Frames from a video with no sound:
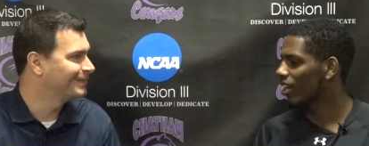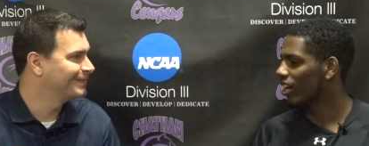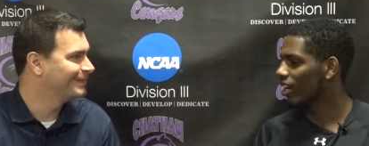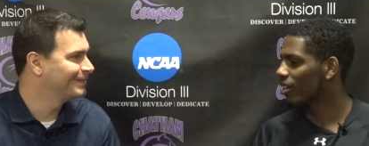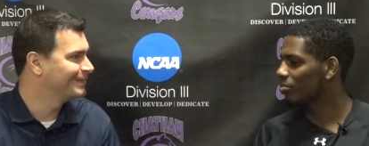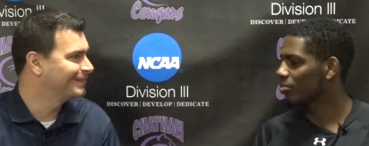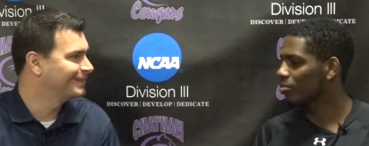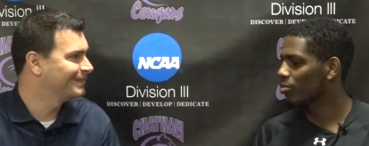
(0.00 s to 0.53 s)

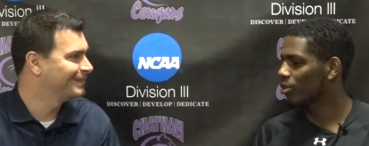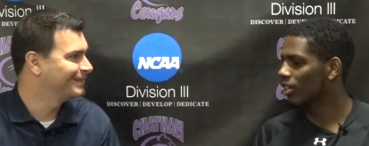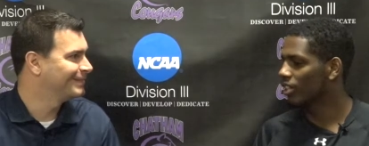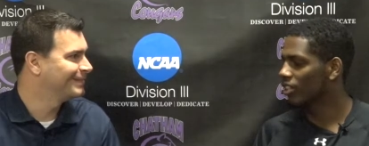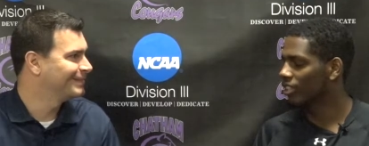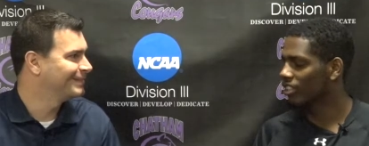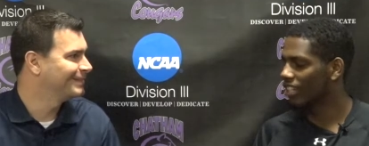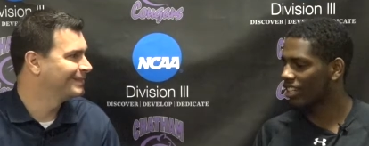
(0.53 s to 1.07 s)
Speaker 1: Um,
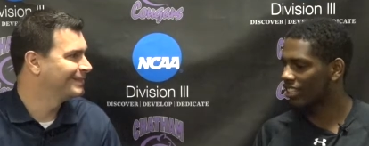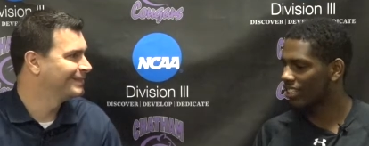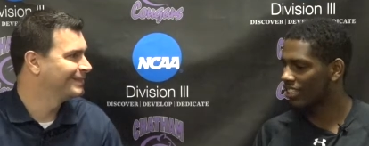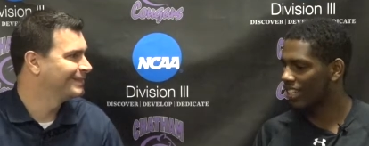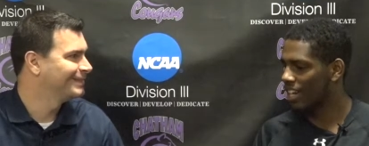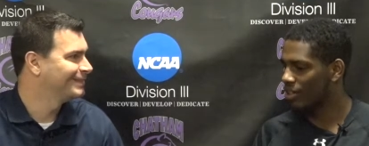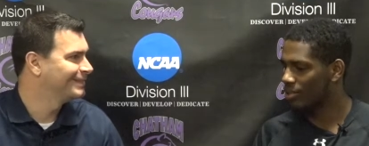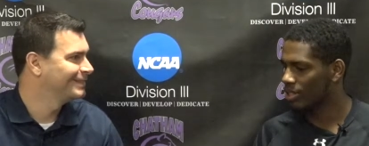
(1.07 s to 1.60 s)
well, luckily,
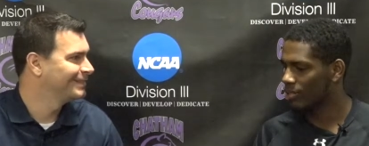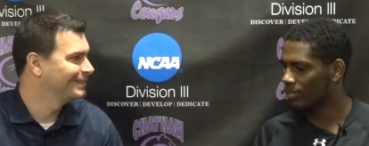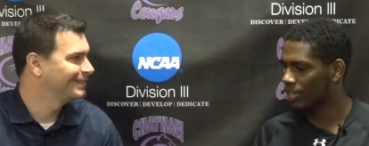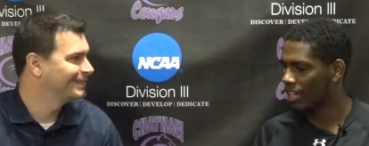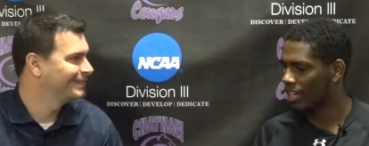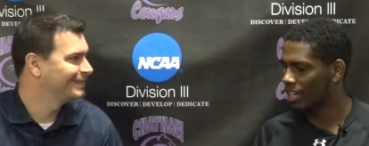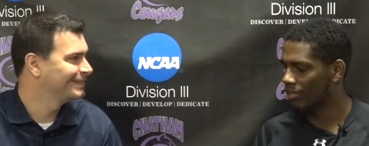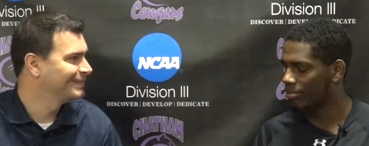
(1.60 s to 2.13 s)
I was
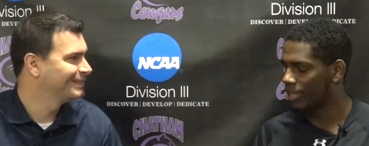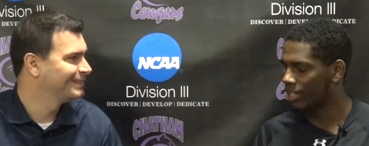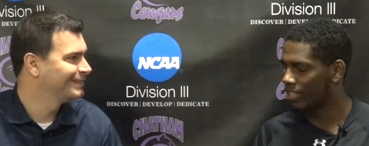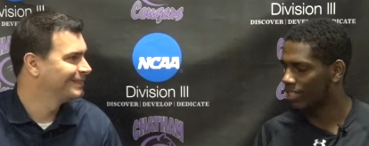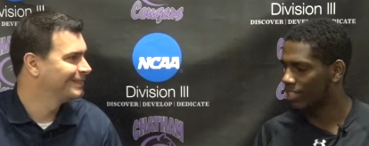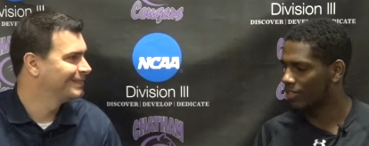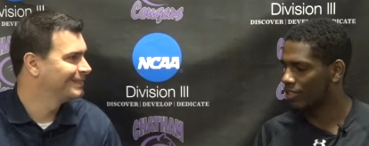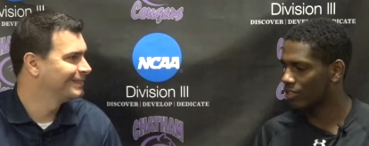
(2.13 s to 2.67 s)
uh, blessed
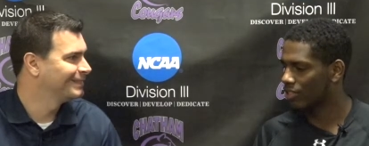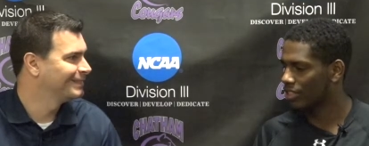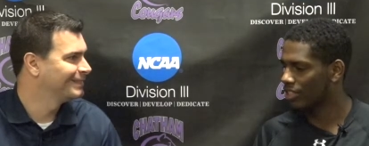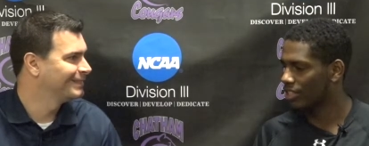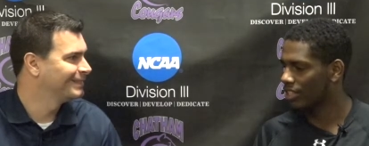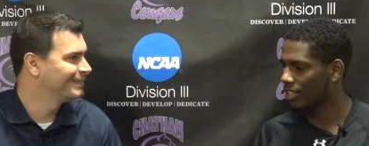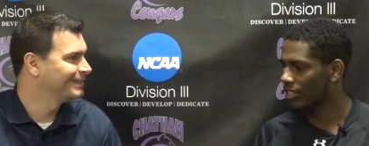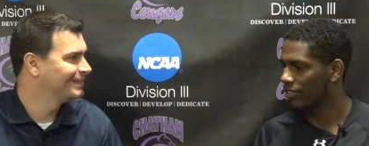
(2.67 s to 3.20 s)
enough to
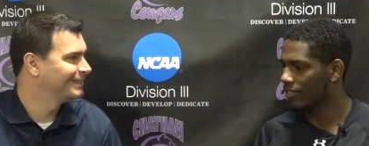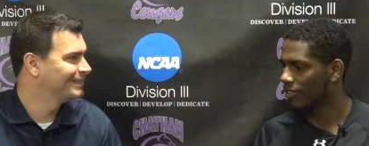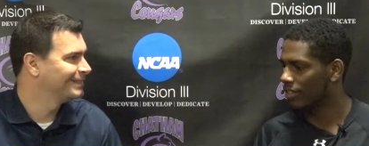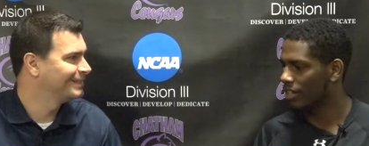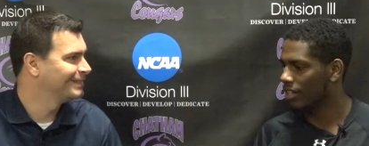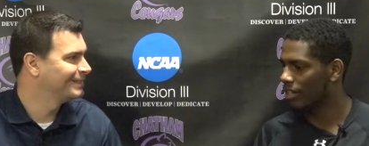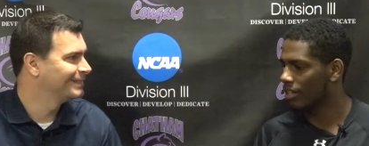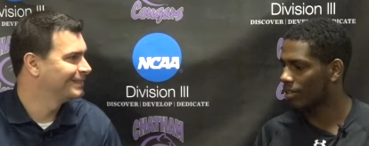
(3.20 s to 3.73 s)
receive
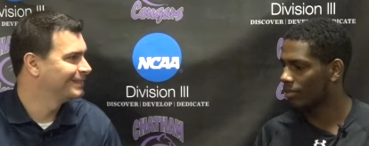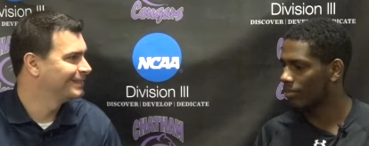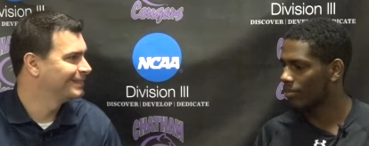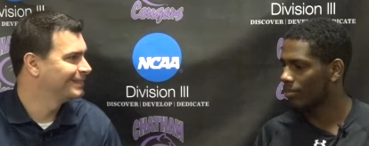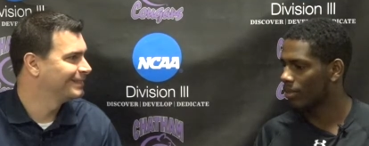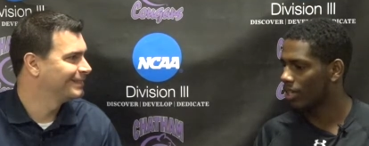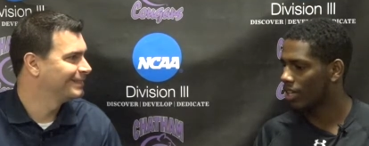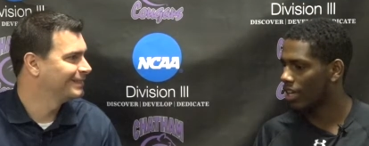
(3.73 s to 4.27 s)
um,
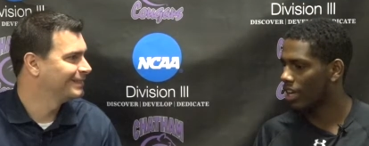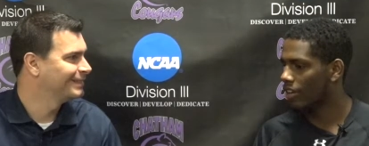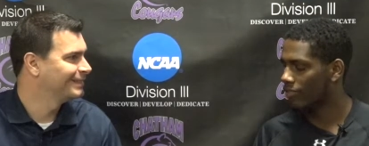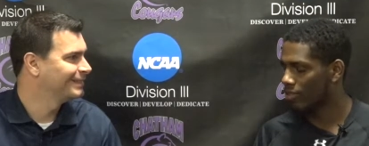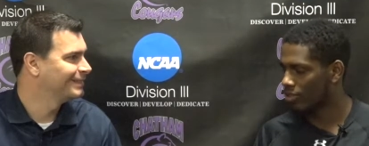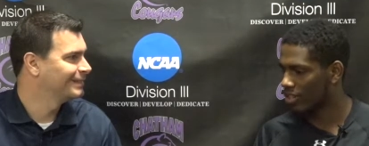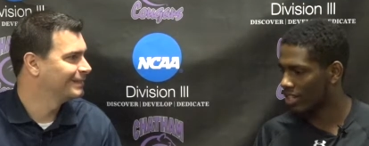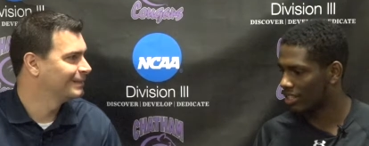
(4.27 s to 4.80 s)
a
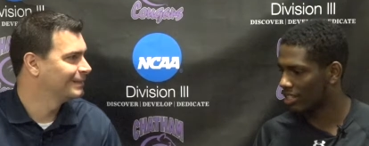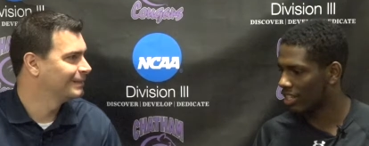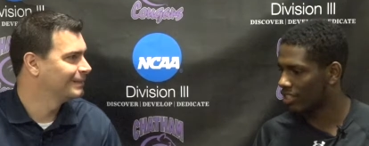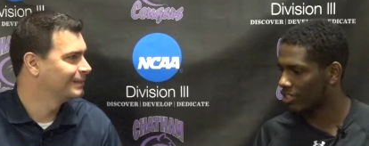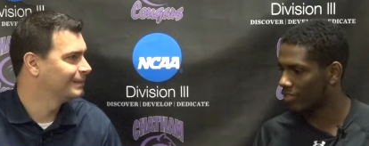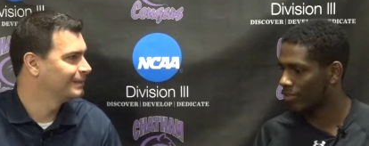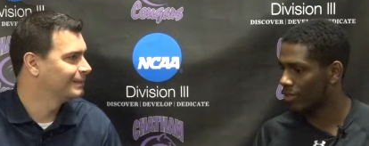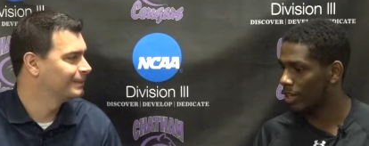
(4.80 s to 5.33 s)
full ride
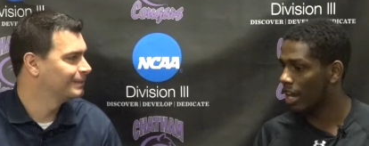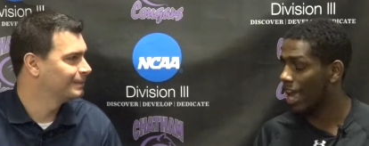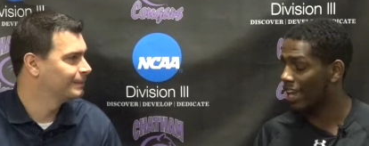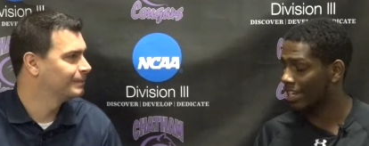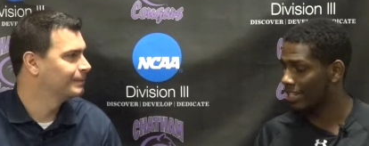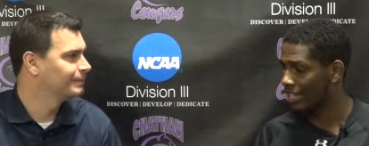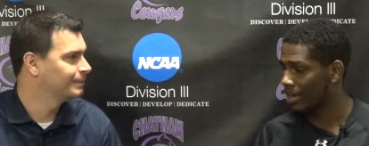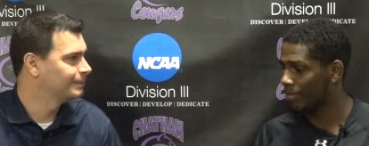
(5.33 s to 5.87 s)
scholarship from here
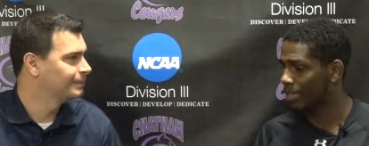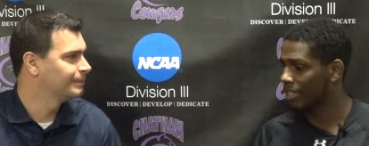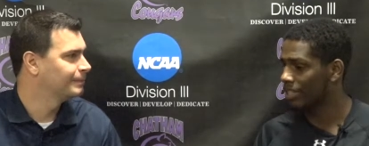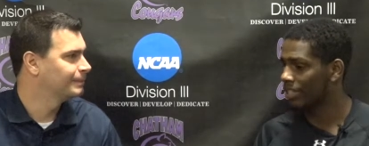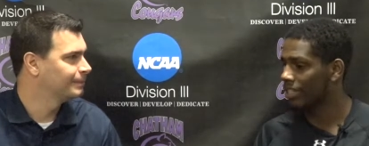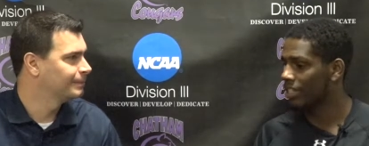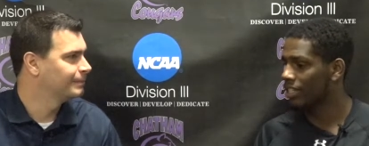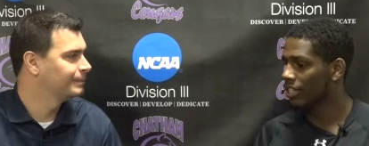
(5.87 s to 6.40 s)

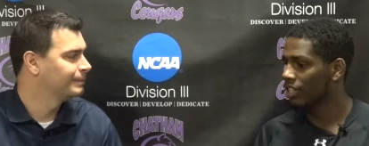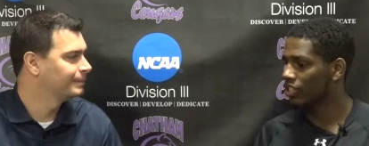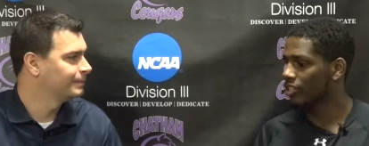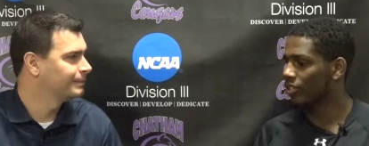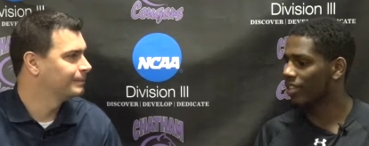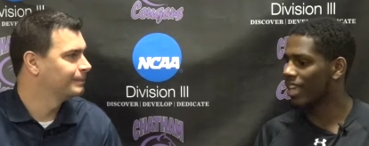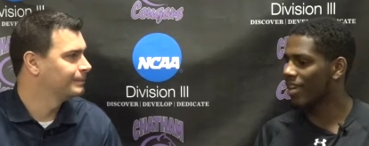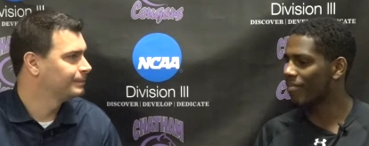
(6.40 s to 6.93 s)
academically, so
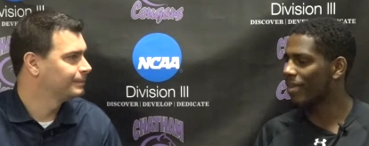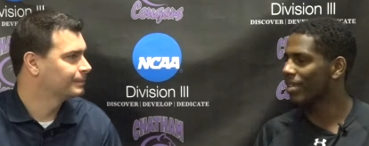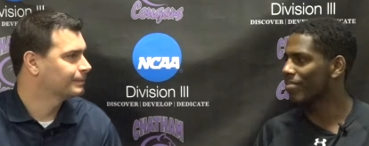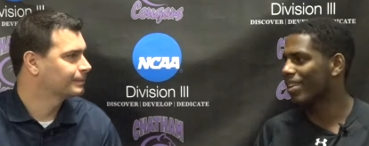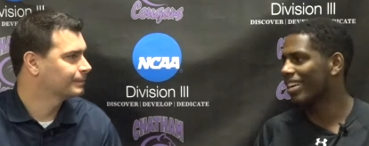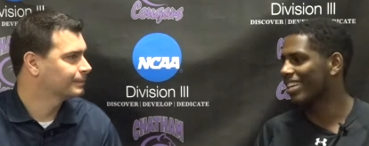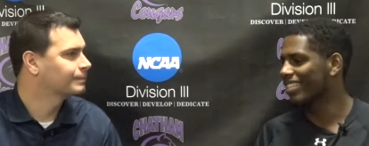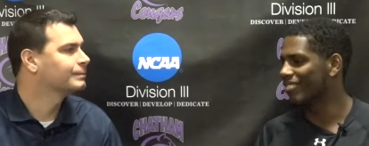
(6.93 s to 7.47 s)
that made
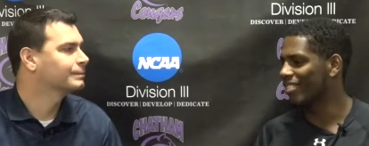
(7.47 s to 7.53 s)
my